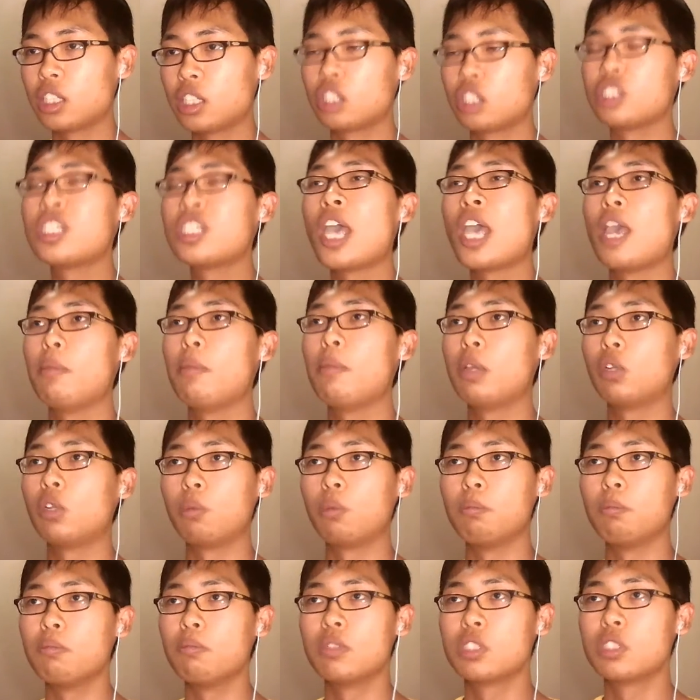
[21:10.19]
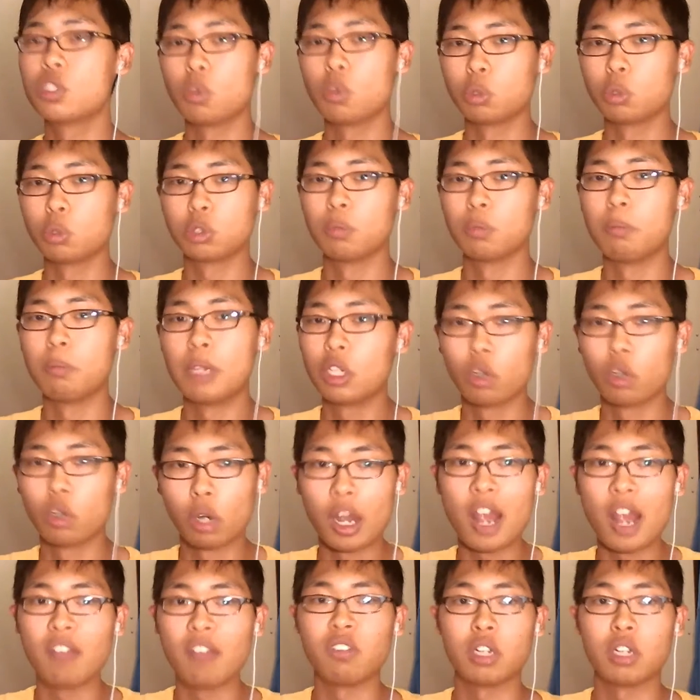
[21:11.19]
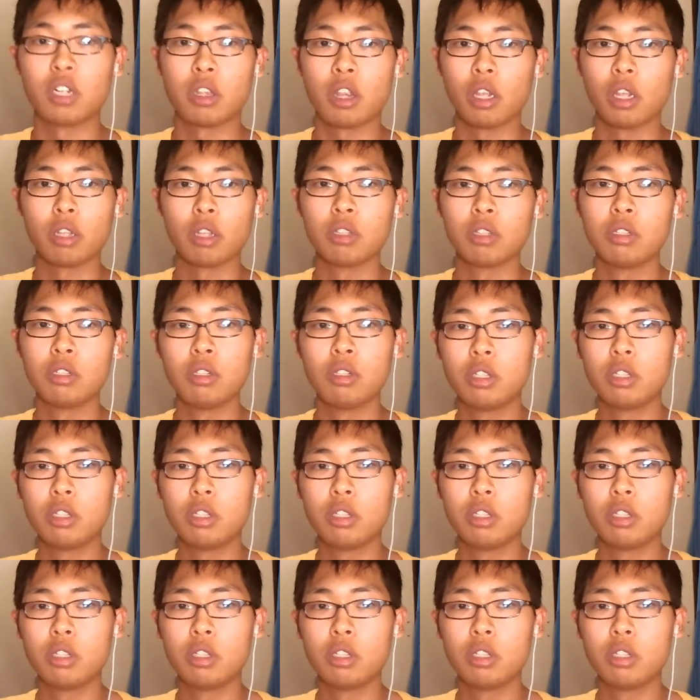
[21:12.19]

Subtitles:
entertainment or social media or everything.